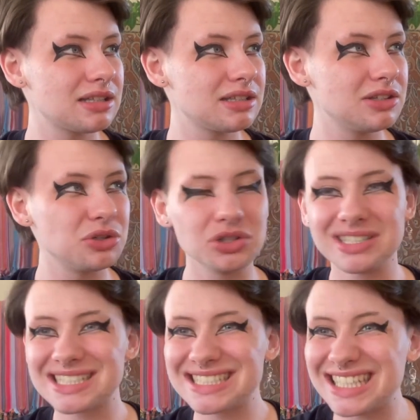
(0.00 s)
you know, you
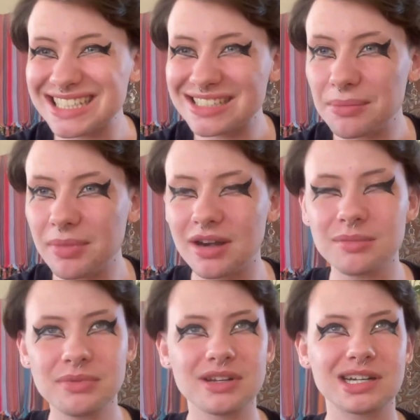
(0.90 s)
stick something
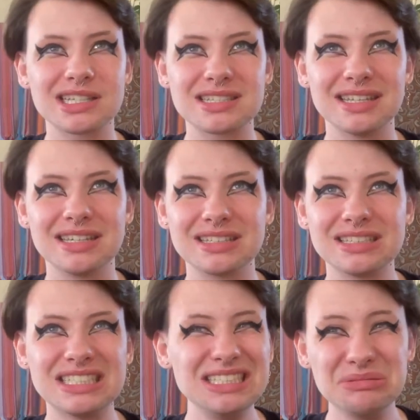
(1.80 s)
up there and it's like,
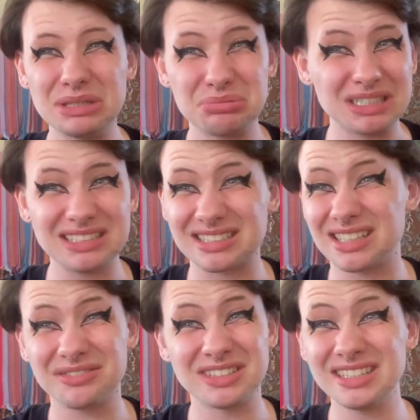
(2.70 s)
you shouldn't be putting
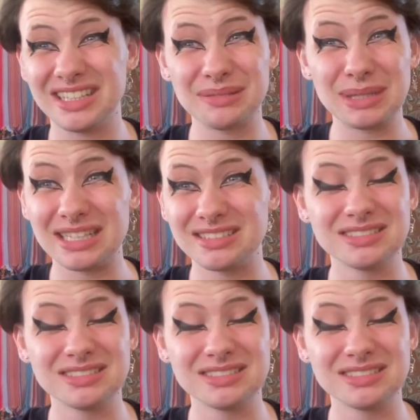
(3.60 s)
stuff in there, bud.